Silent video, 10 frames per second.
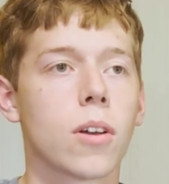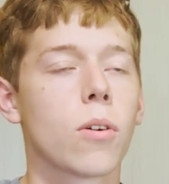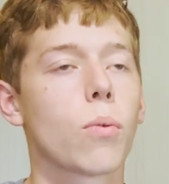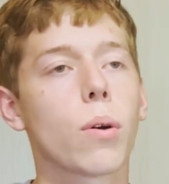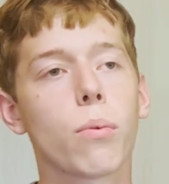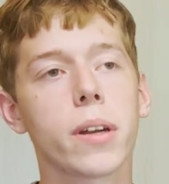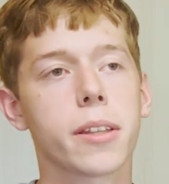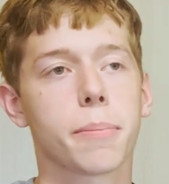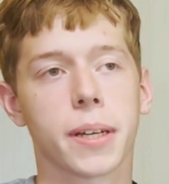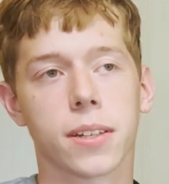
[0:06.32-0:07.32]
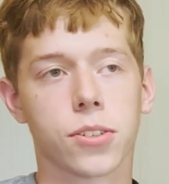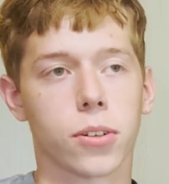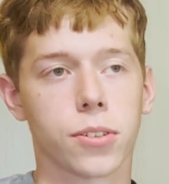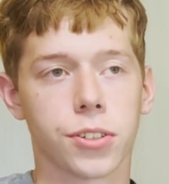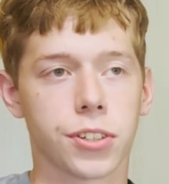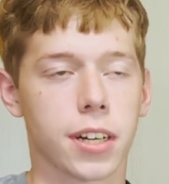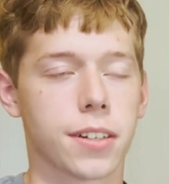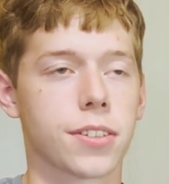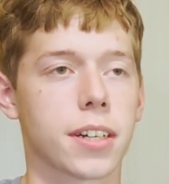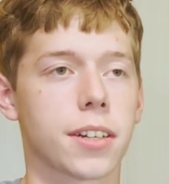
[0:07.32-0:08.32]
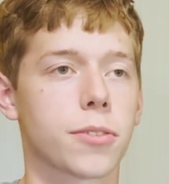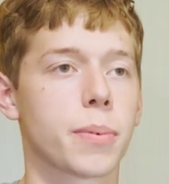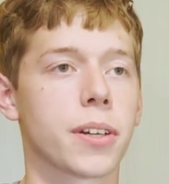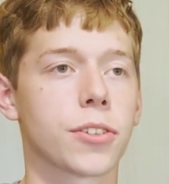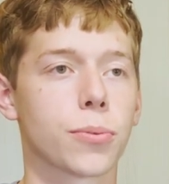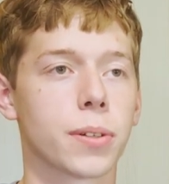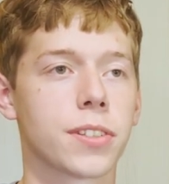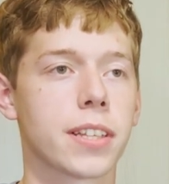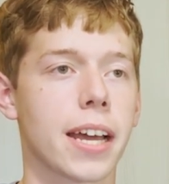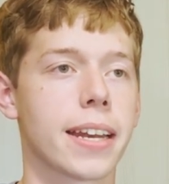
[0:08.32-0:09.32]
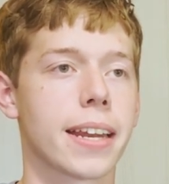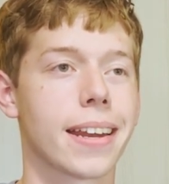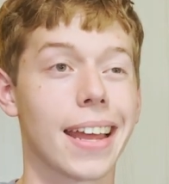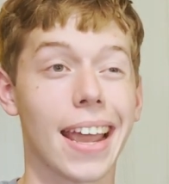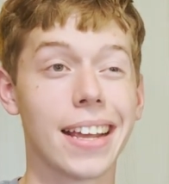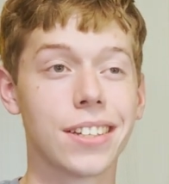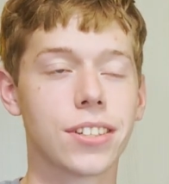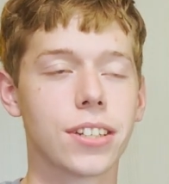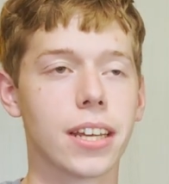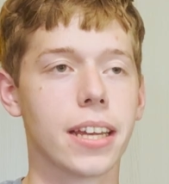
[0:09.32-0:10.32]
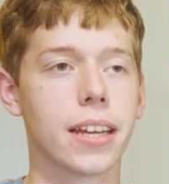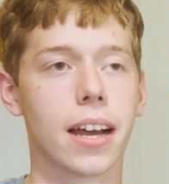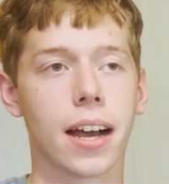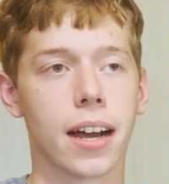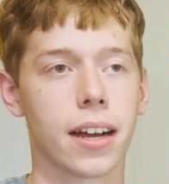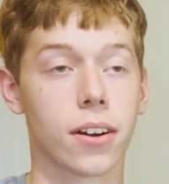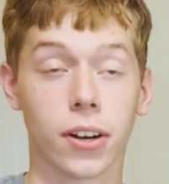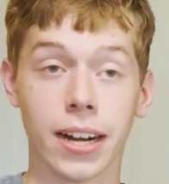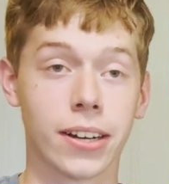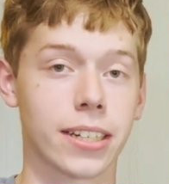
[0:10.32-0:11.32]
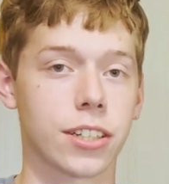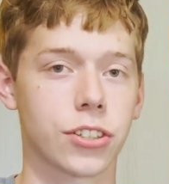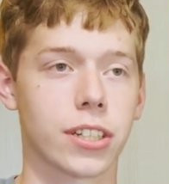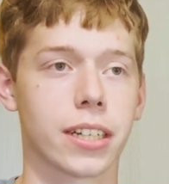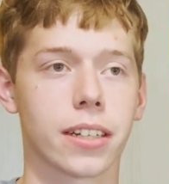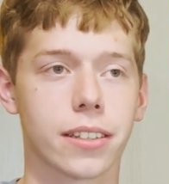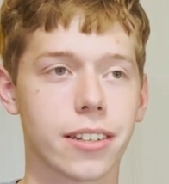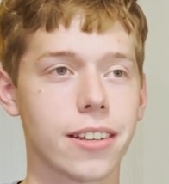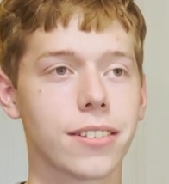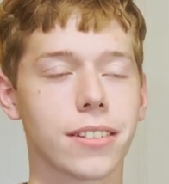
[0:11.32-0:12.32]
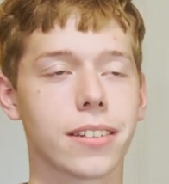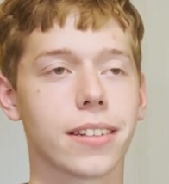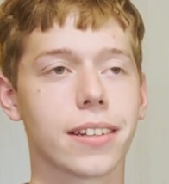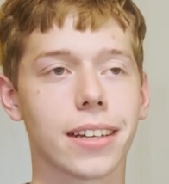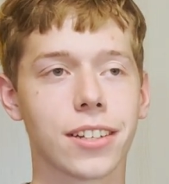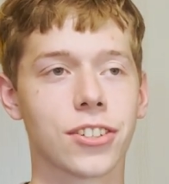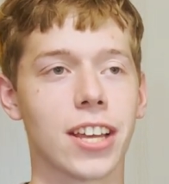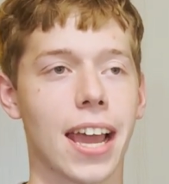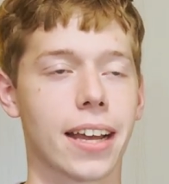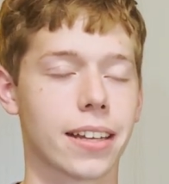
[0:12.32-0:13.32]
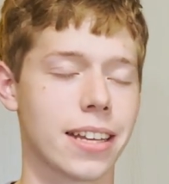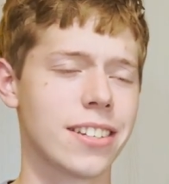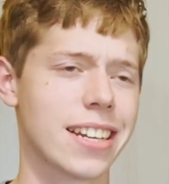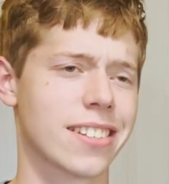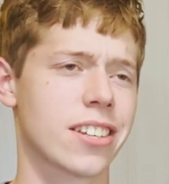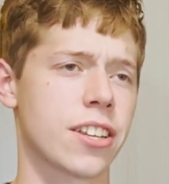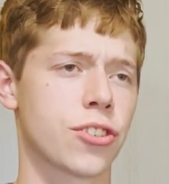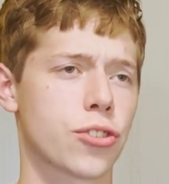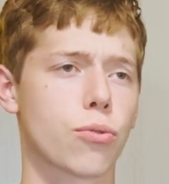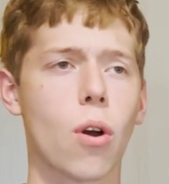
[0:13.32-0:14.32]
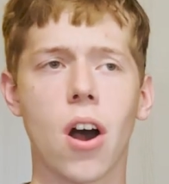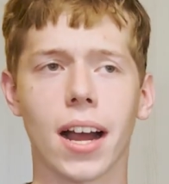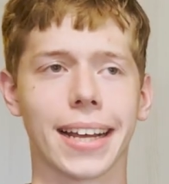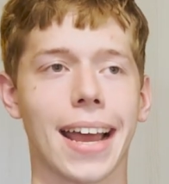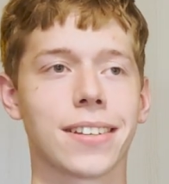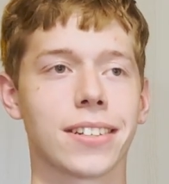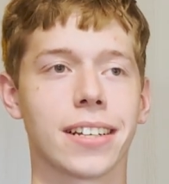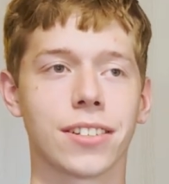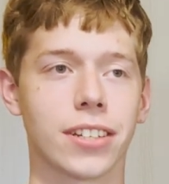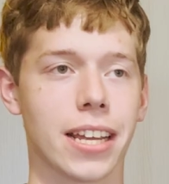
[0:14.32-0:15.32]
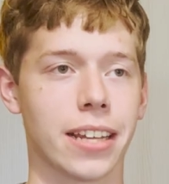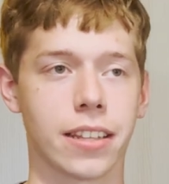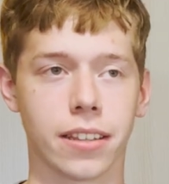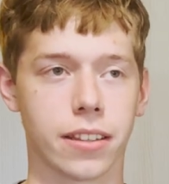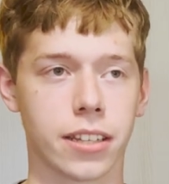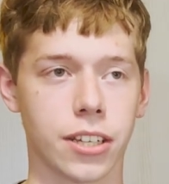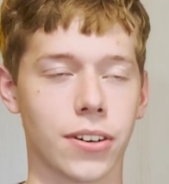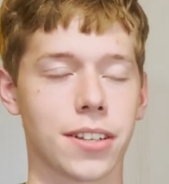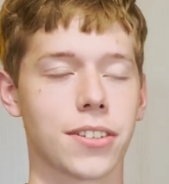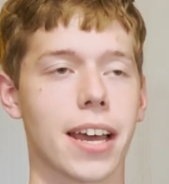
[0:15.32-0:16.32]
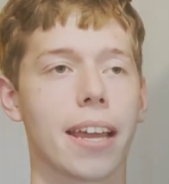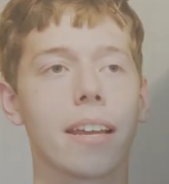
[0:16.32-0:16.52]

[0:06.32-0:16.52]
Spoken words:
Well, one of the biggest culture shocks that I experienced was that AC or air conditioning isn't as strong as it is in the USA.